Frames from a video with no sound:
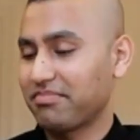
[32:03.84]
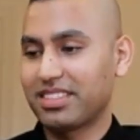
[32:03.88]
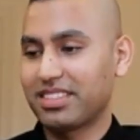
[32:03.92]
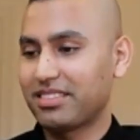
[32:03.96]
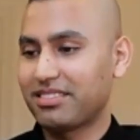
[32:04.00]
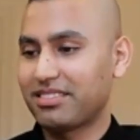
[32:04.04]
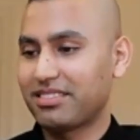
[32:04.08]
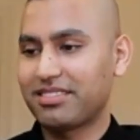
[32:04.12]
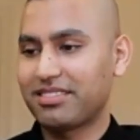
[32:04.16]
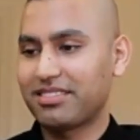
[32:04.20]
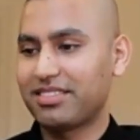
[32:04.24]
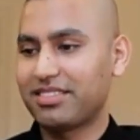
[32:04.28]

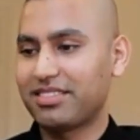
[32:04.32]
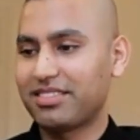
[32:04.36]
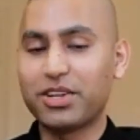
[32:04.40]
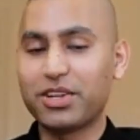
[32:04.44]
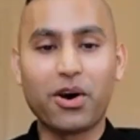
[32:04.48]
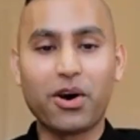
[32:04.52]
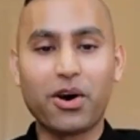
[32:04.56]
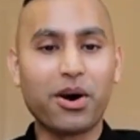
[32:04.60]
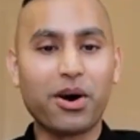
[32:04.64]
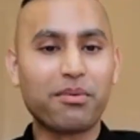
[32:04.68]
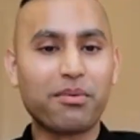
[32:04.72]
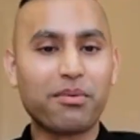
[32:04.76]
job,
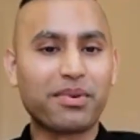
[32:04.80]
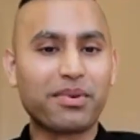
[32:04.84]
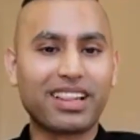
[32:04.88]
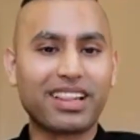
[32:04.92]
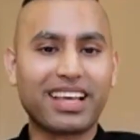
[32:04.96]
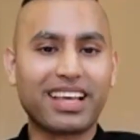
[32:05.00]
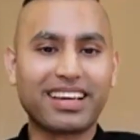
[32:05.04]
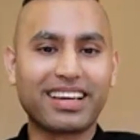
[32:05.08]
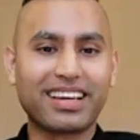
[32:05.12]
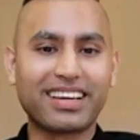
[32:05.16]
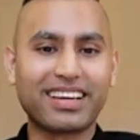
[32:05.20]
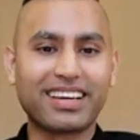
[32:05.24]
or like
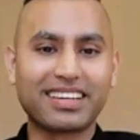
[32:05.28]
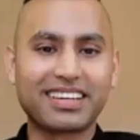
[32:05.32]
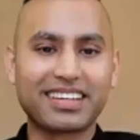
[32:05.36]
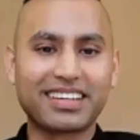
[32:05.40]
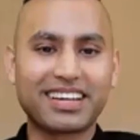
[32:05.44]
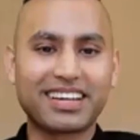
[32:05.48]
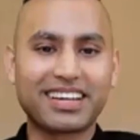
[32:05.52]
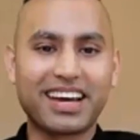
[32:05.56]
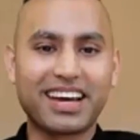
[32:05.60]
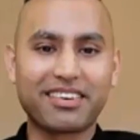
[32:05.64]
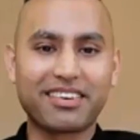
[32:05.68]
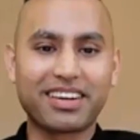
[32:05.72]
kind
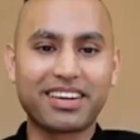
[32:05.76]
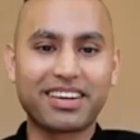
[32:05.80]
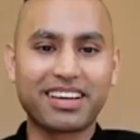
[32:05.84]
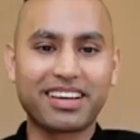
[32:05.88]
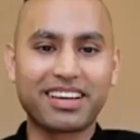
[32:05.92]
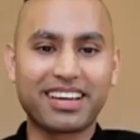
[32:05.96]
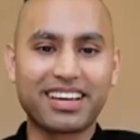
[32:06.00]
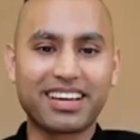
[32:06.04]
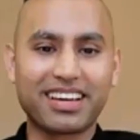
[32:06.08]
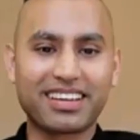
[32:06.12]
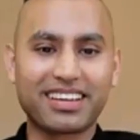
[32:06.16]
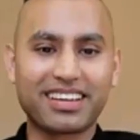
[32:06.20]
of like
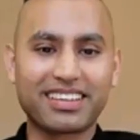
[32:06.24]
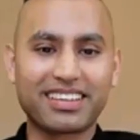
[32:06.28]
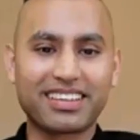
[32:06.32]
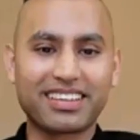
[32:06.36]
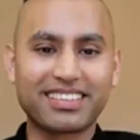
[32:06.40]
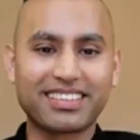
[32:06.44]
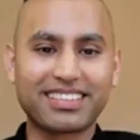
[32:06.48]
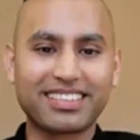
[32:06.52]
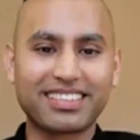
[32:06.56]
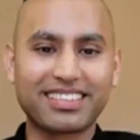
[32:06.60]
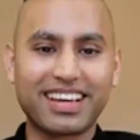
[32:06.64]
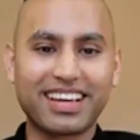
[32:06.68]

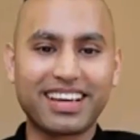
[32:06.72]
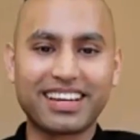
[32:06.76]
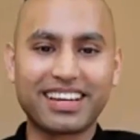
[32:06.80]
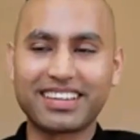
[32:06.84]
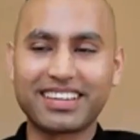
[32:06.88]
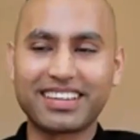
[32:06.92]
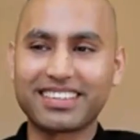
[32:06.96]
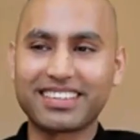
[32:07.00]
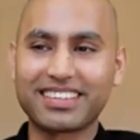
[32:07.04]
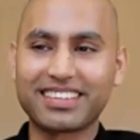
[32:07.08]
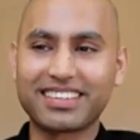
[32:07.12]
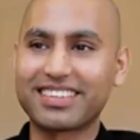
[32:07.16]
getting
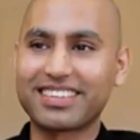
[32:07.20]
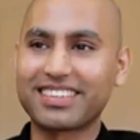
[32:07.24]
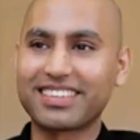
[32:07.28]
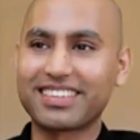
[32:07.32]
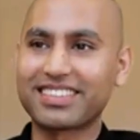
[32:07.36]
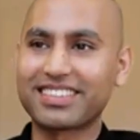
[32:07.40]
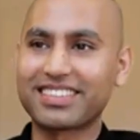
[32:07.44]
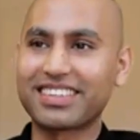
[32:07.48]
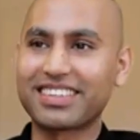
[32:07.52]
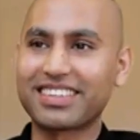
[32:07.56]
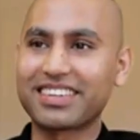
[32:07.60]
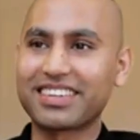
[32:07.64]
on
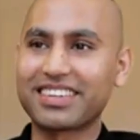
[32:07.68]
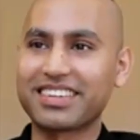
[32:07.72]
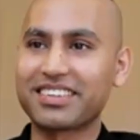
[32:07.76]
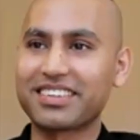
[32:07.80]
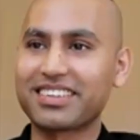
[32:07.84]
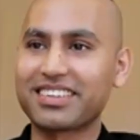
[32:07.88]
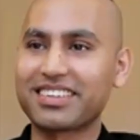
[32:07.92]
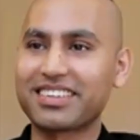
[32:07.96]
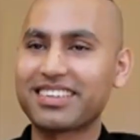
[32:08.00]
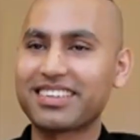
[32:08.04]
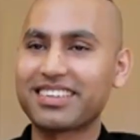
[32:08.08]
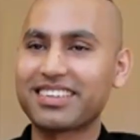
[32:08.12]
the
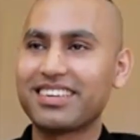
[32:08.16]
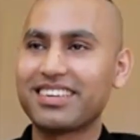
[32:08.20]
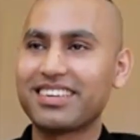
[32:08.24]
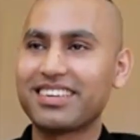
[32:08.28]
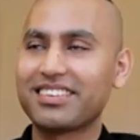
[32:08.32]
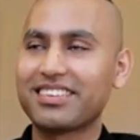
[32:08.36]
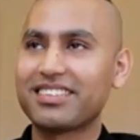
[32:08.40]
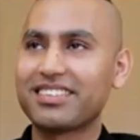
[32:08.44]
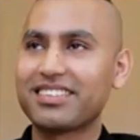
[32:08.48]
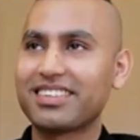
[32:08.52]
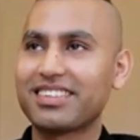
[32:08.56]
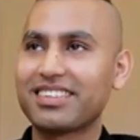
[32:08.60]

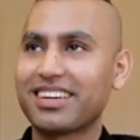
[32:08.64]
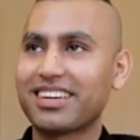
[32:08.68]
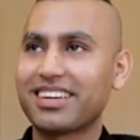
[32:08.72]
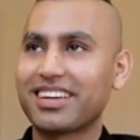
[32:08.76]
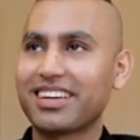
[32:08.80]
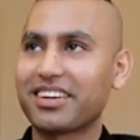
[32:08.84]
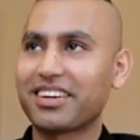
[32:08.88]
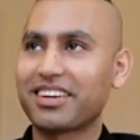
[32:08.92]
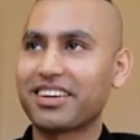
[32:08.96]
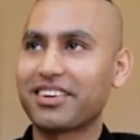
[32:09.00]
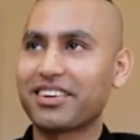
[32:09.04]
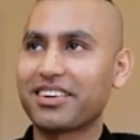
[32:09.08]

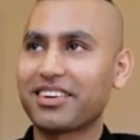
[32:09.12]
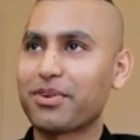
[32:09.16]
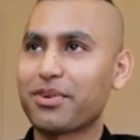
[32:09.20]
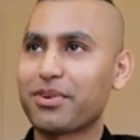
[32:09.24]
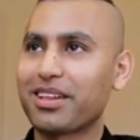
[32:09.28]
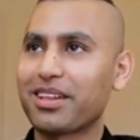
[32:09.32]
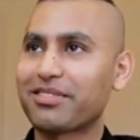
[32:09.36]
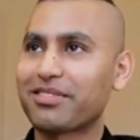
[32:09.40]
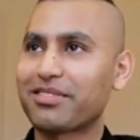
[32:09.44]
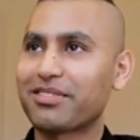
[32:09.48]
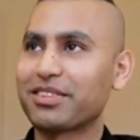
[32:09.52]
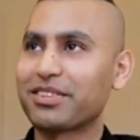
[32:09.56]
welfare to
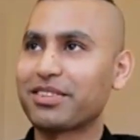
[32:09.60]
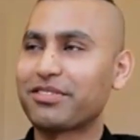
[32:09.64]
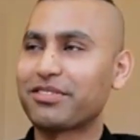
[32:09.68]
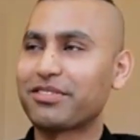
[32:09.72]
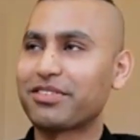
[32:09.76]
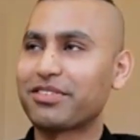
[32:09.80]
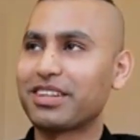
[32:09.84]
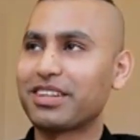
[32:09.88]
freeload.